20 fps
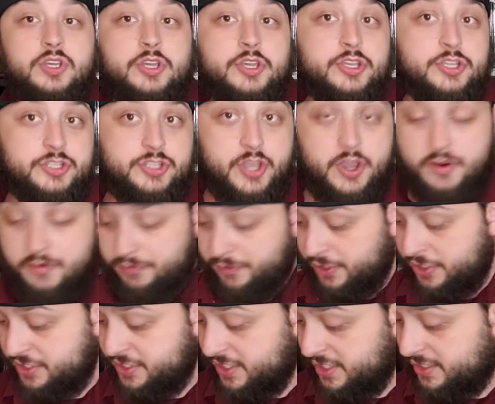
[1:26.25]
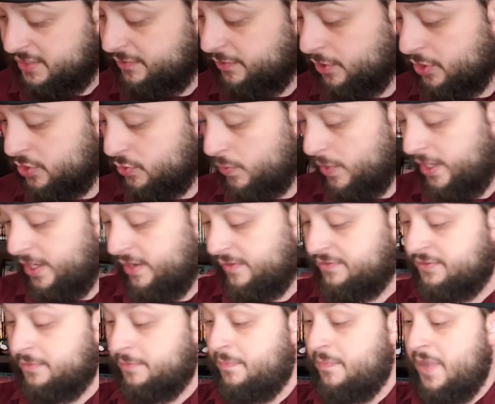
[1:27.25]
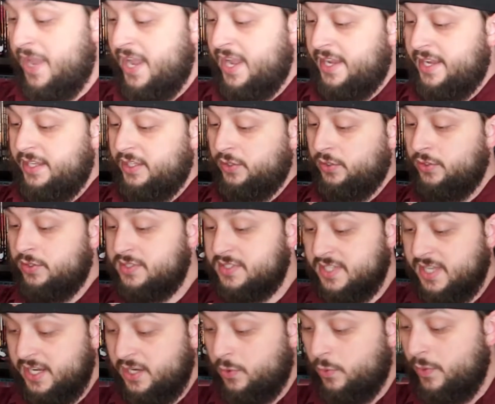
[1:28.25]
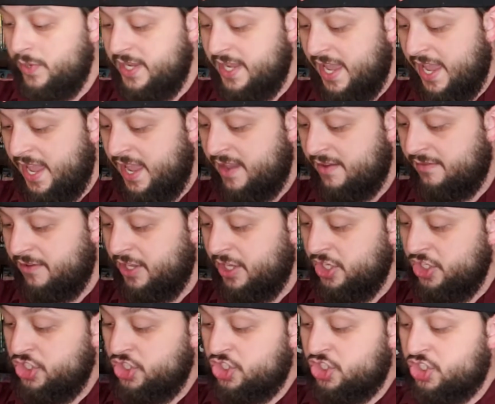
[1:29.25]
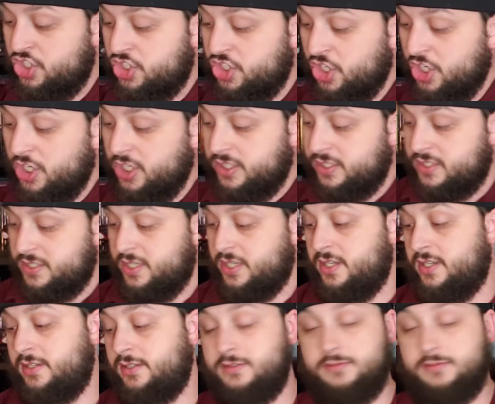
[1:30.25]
So first things first, right off the bat, it looks like we have a shirt.